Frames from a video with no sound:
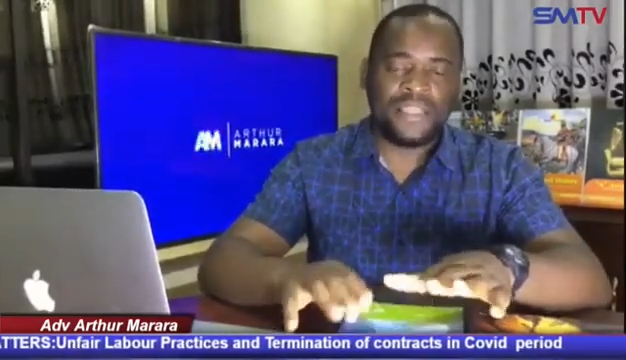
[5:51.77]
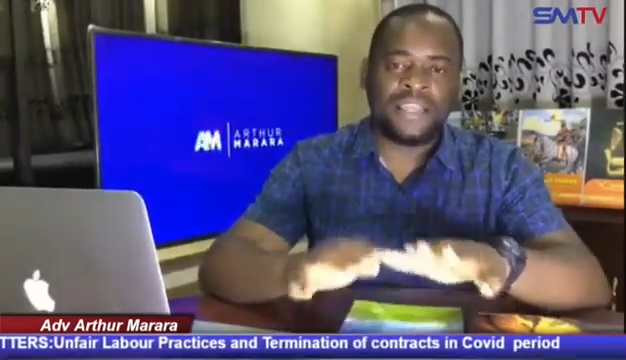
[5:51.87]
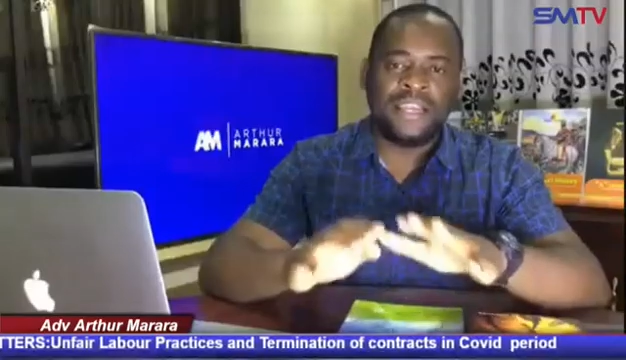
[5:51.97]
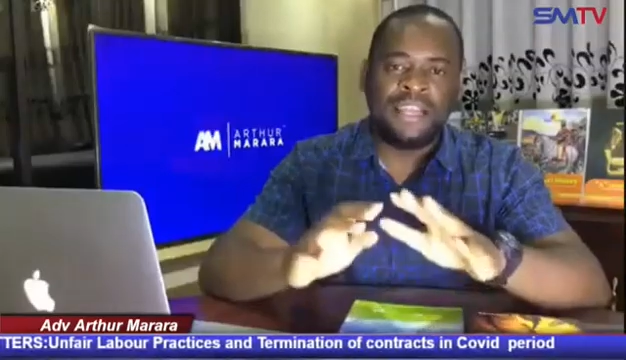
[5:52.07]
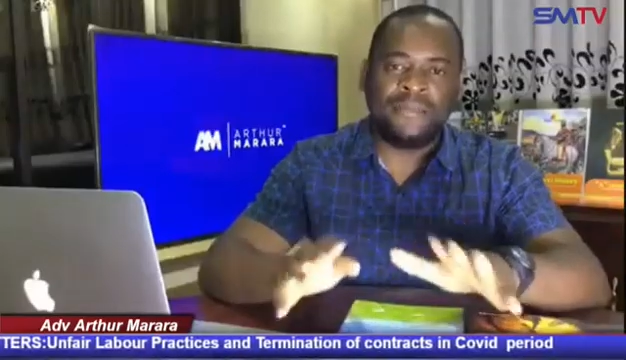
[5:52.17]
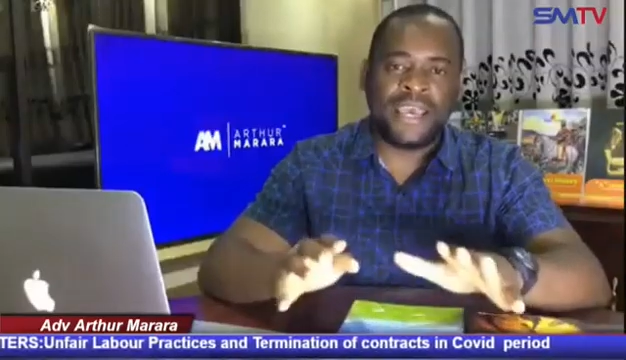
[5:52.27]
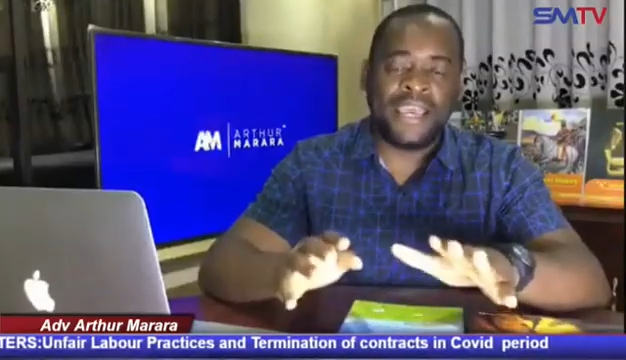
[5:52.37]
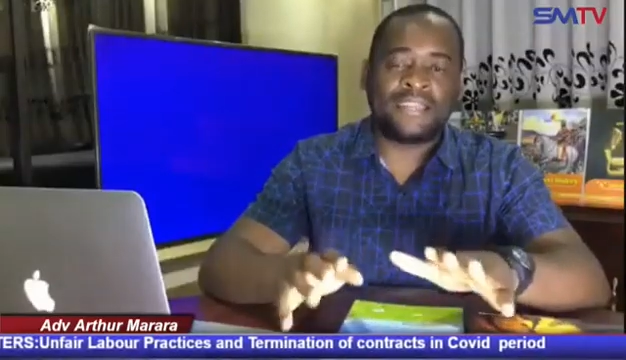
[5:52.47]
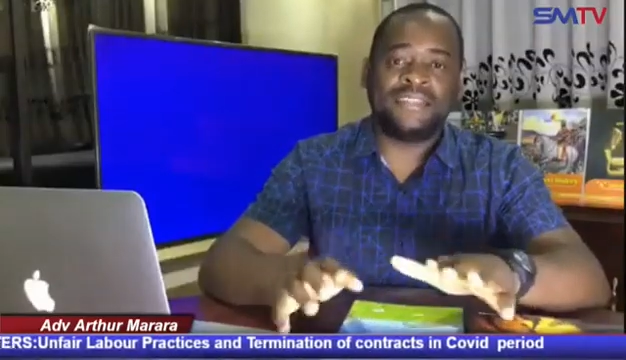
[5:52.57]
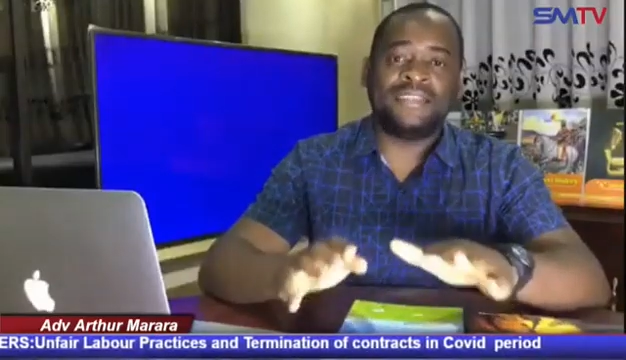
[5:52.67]
The Labour
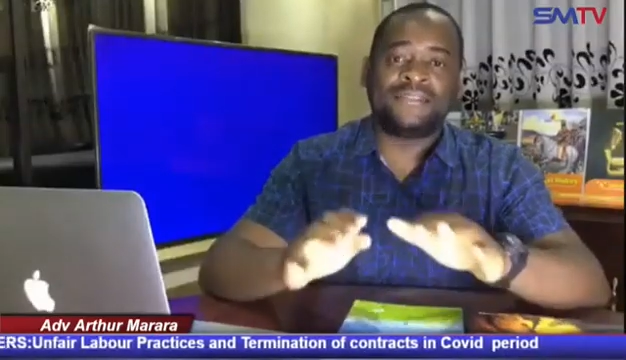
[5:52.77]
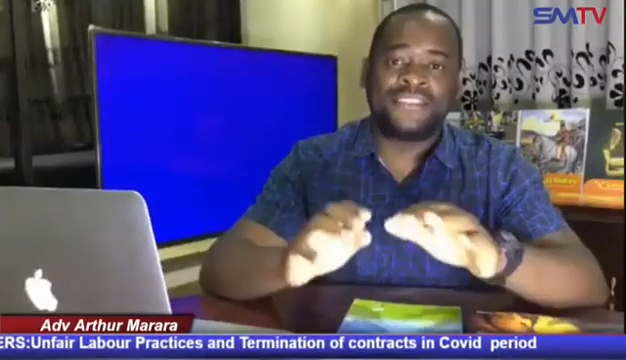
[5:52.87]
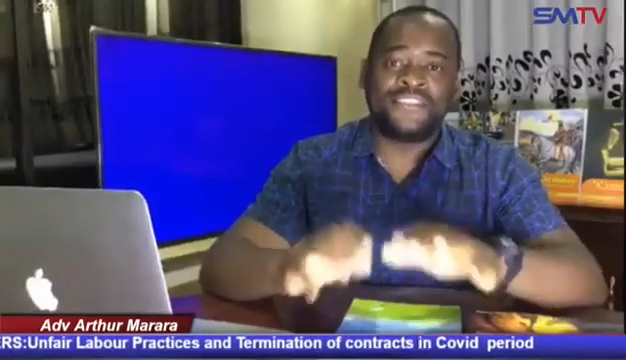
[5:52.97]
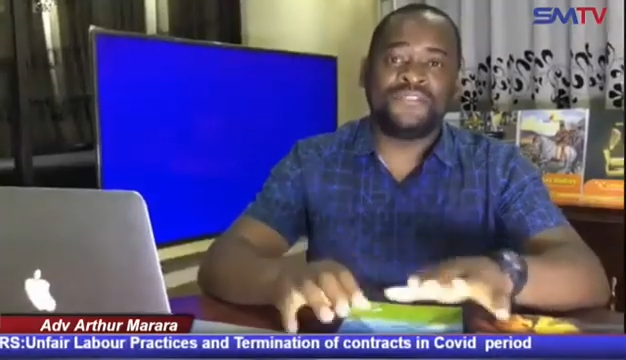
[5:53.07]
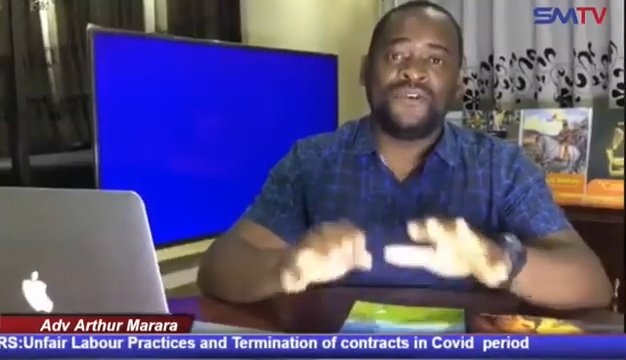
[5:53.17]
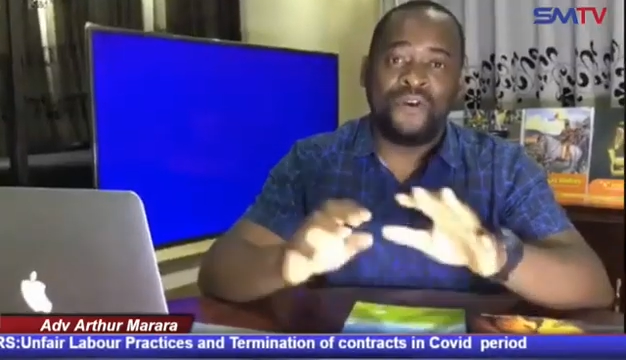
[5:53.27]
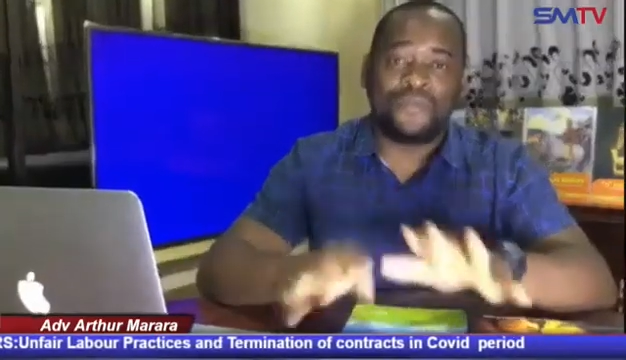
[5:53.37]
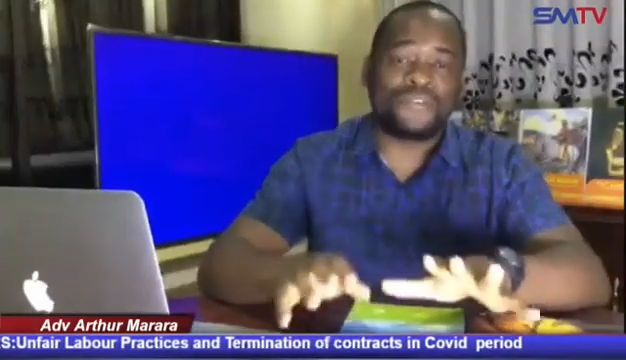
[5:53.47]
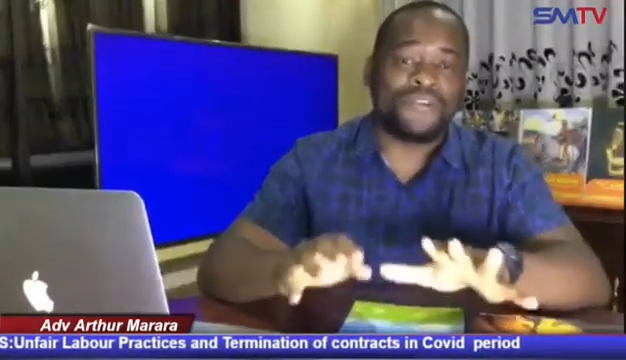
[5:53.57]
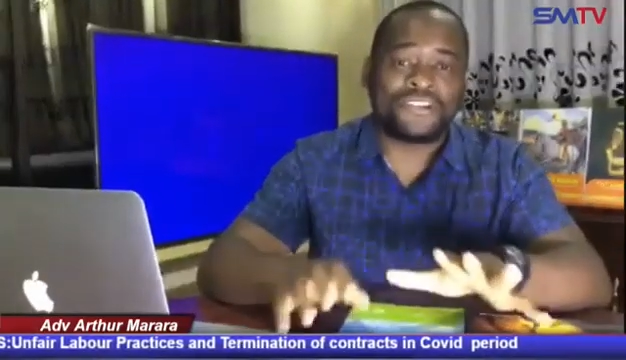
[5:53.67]
Act is still
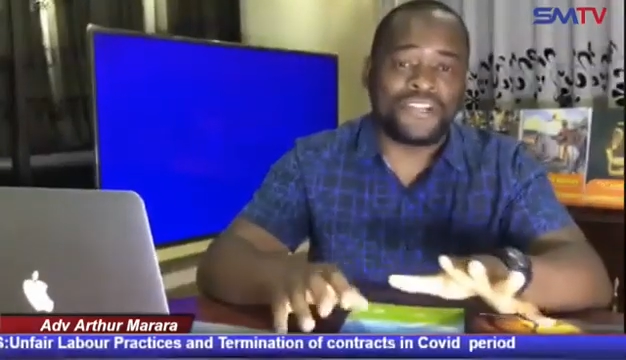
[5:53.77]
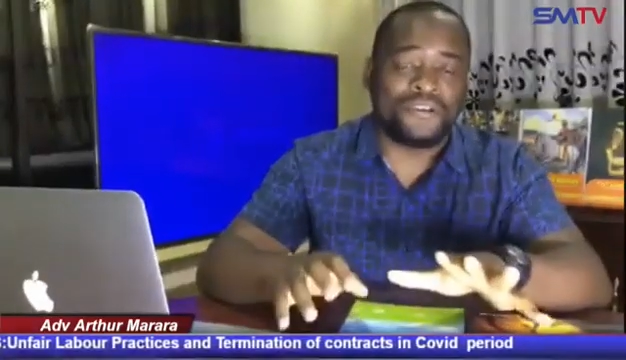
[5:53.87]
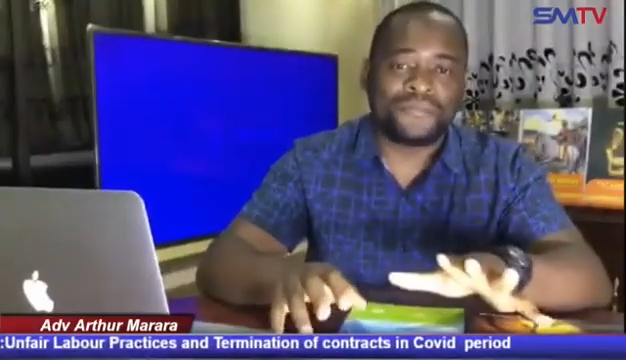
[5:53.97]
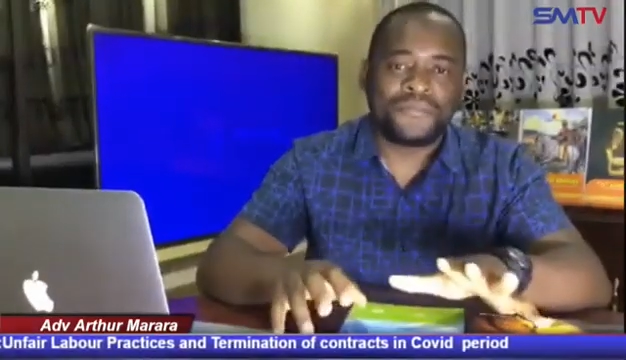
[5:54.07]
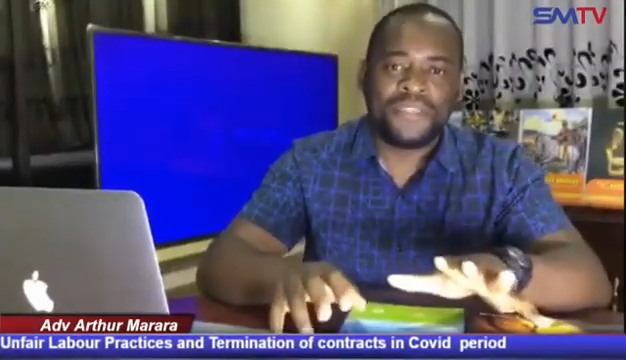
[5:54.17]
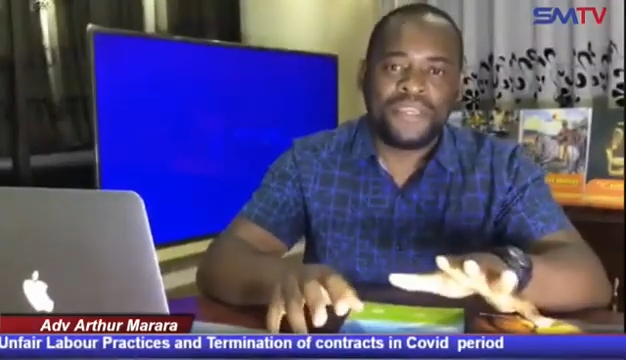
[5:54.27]
operational,